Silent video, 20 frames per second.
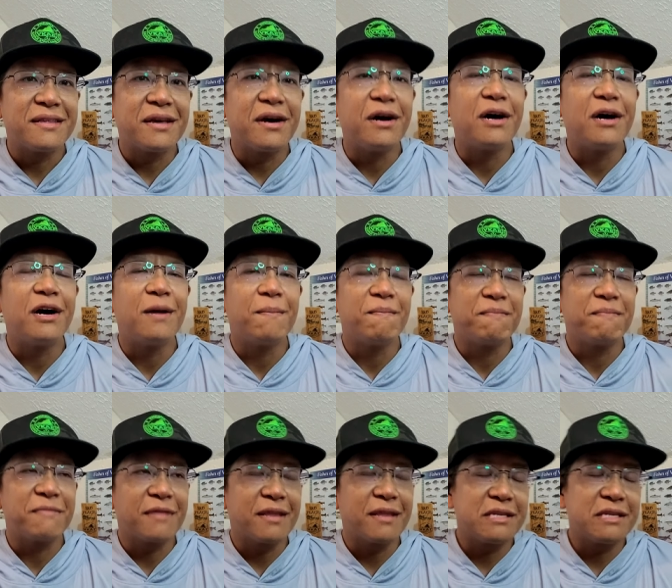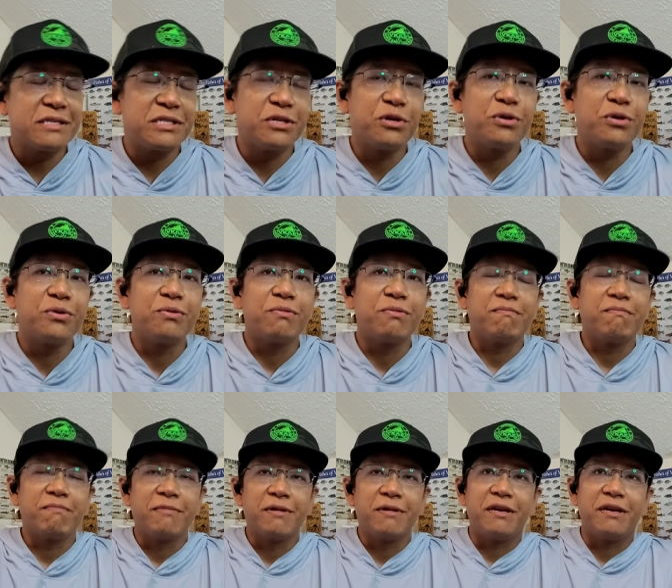Um, so
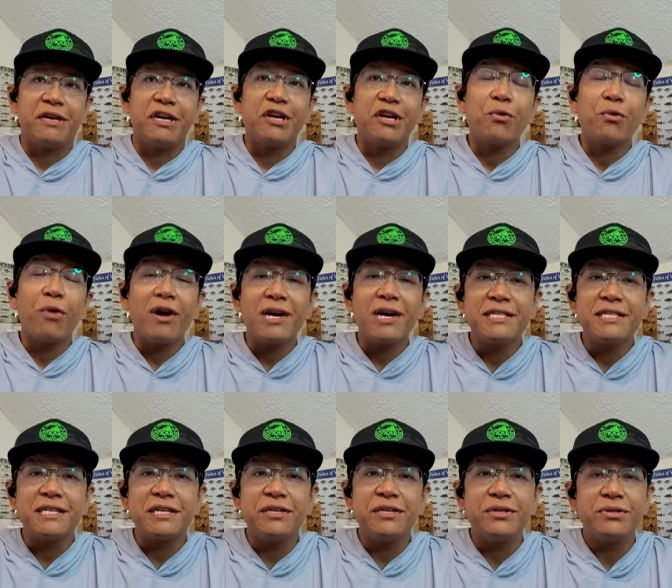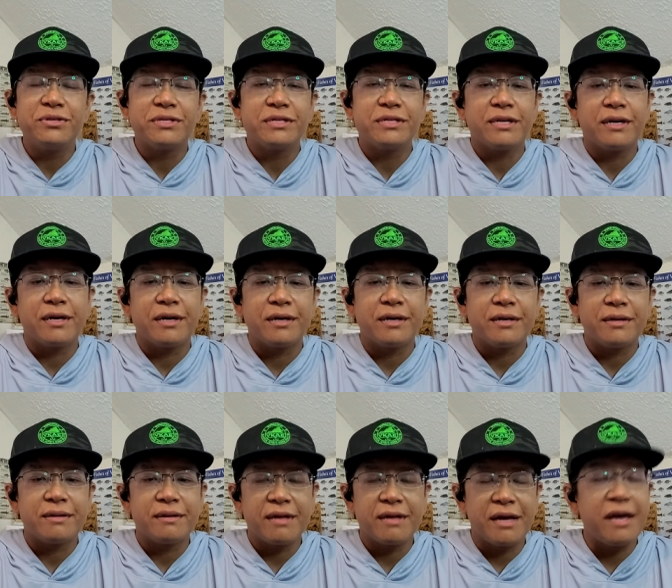gear wise, I use uh,
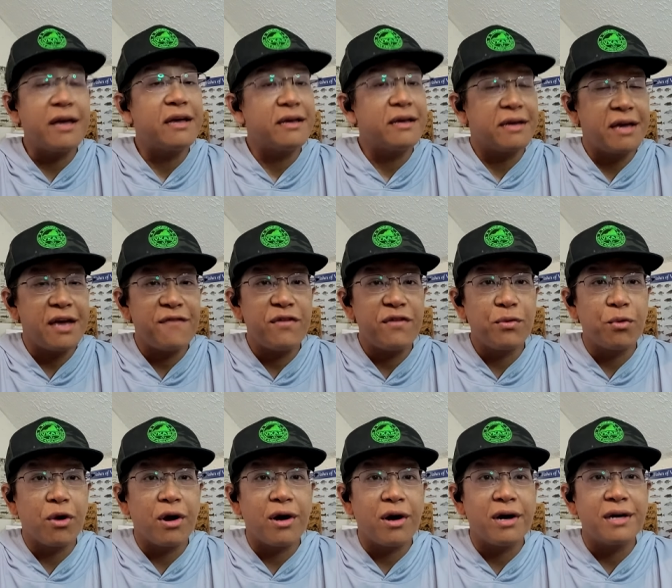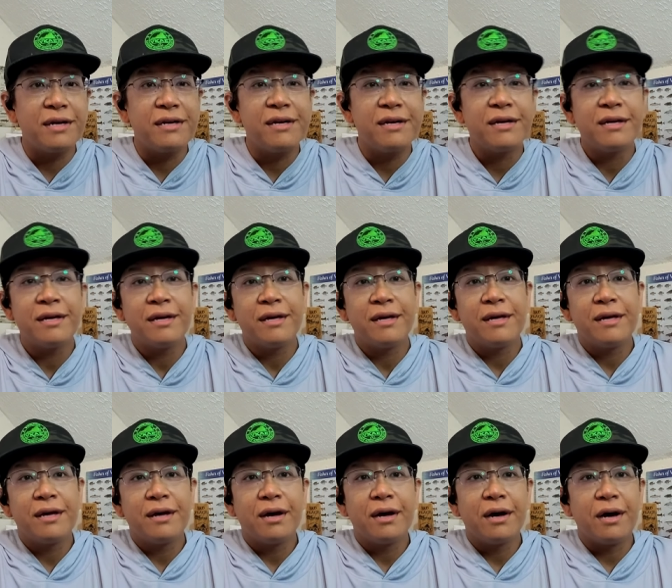a heavy rod.
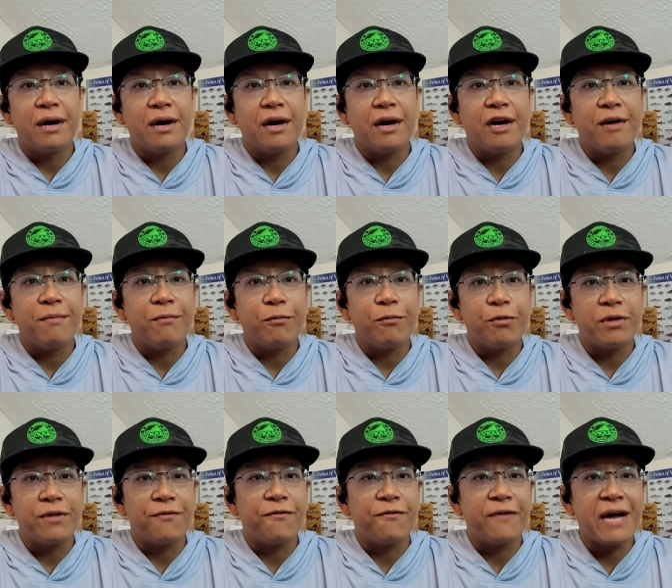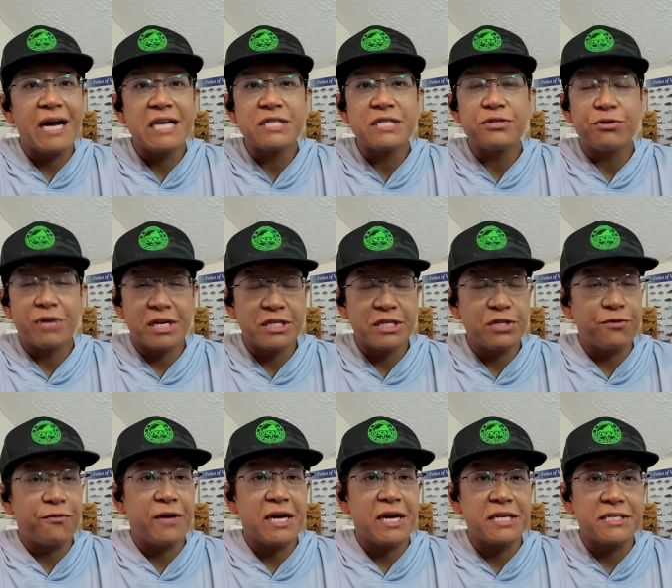Um, with a fast or extra
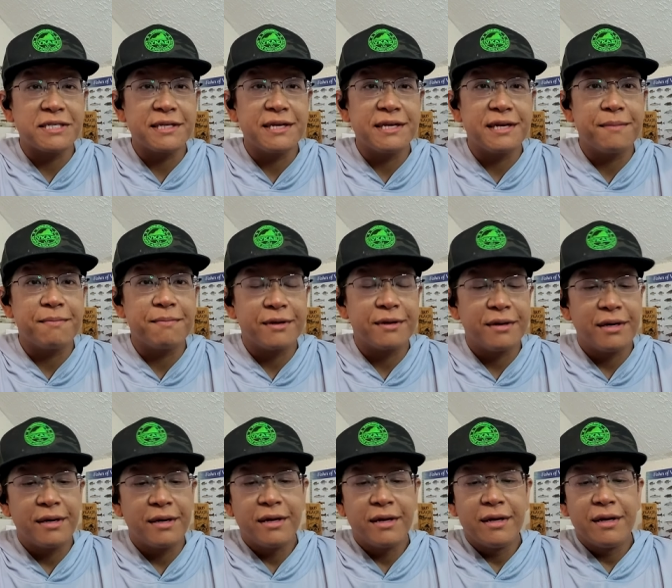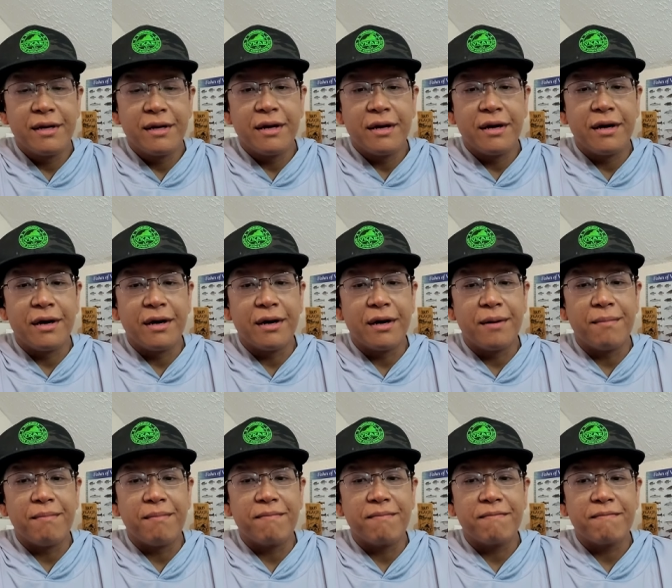fast tip. Oh, wow.
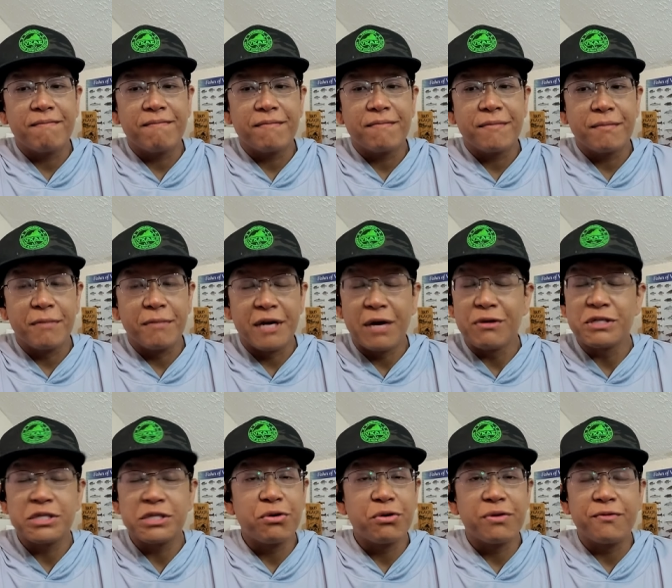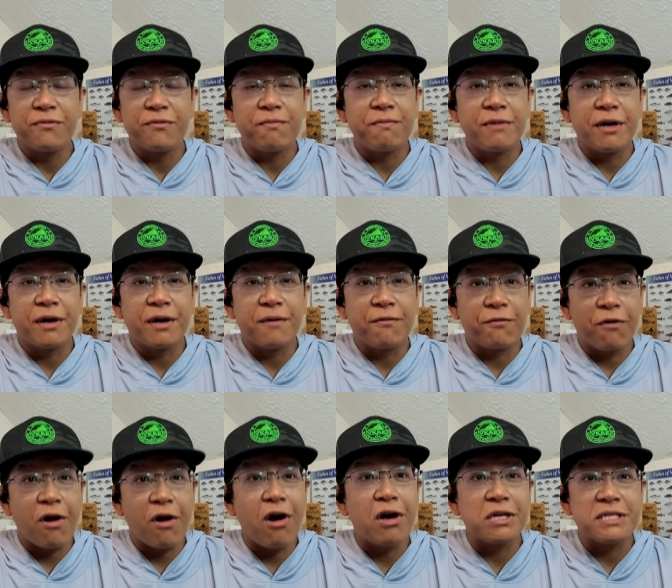Um, but I was throwing uh,
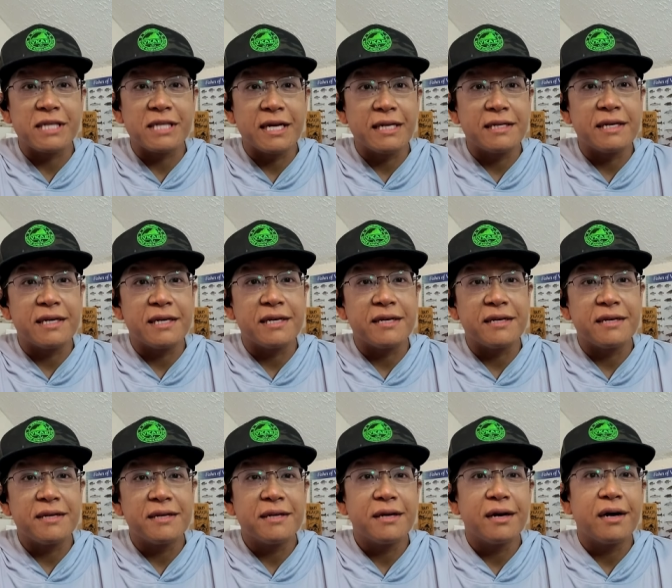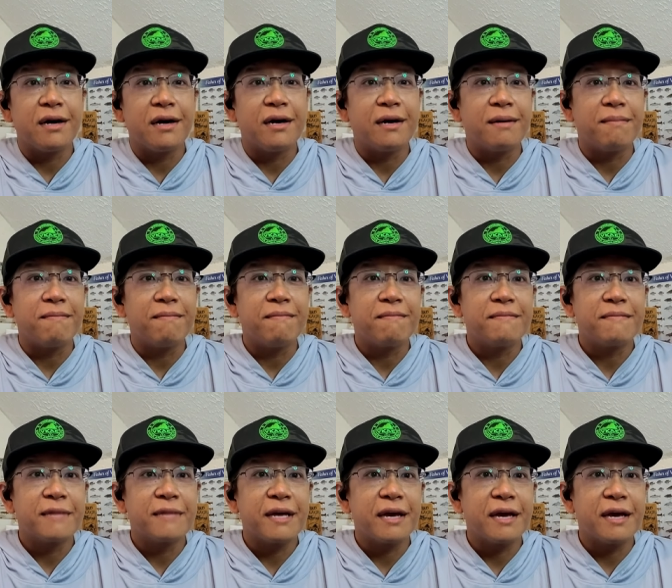frogs that day. Uh,
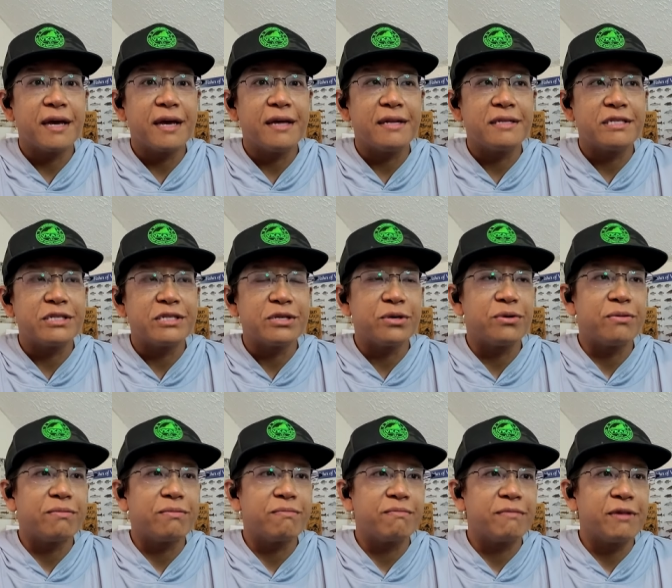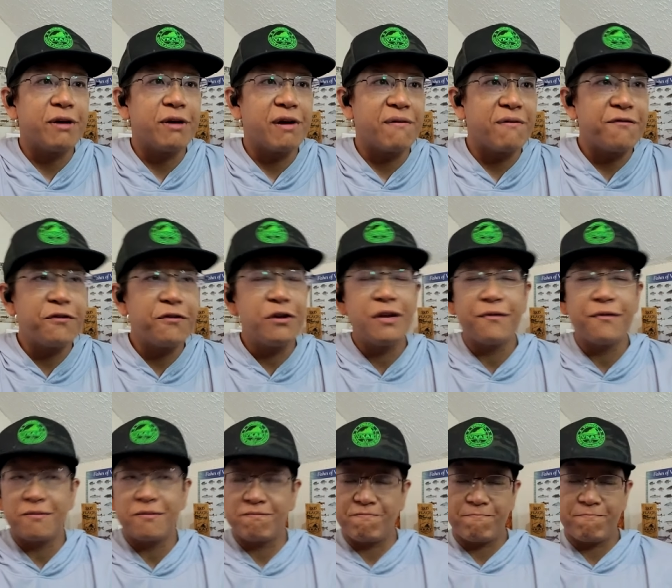and so, you know, I have a few
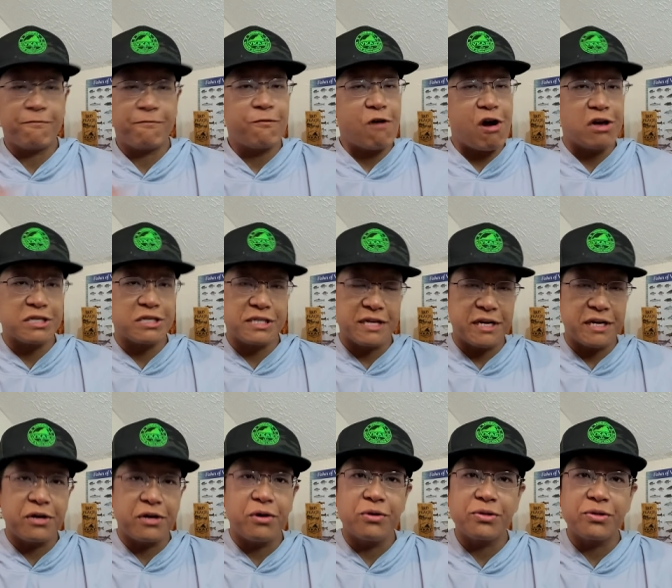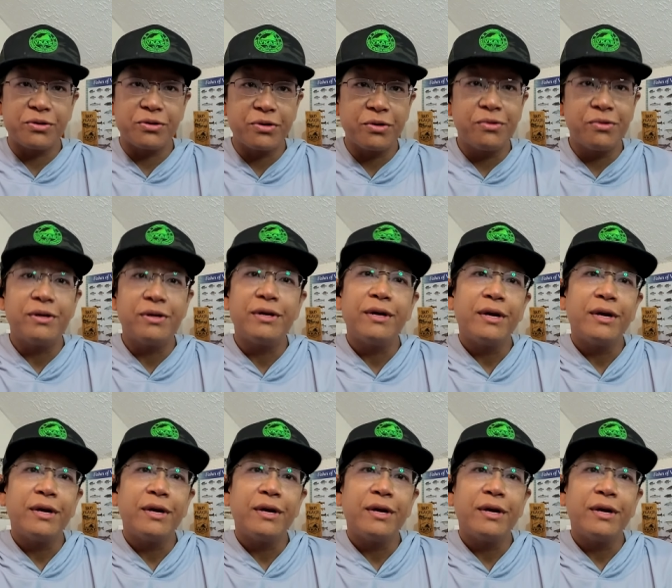different frogs that I go through.